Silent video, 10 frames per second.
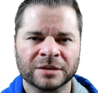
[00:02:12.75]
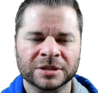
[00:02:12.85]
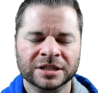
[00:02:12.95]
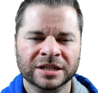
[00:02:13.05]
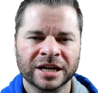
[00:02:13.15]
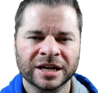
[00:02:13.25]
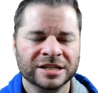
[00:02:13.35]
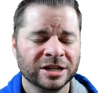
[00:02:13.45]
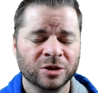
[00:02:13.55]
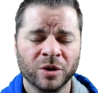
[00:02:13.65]
I mean, I
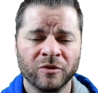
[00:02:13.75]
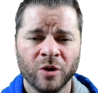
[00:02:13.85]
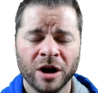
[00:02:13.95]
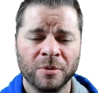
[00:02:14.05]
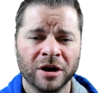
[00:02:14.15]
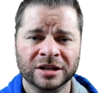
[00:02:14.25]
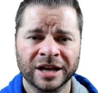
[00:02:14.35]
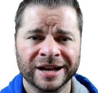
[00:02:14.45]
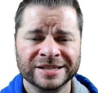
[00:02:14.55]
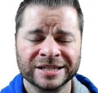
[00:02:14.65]
said in the waiver wire
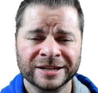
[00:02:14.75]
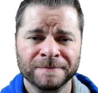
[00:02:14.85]
podcast,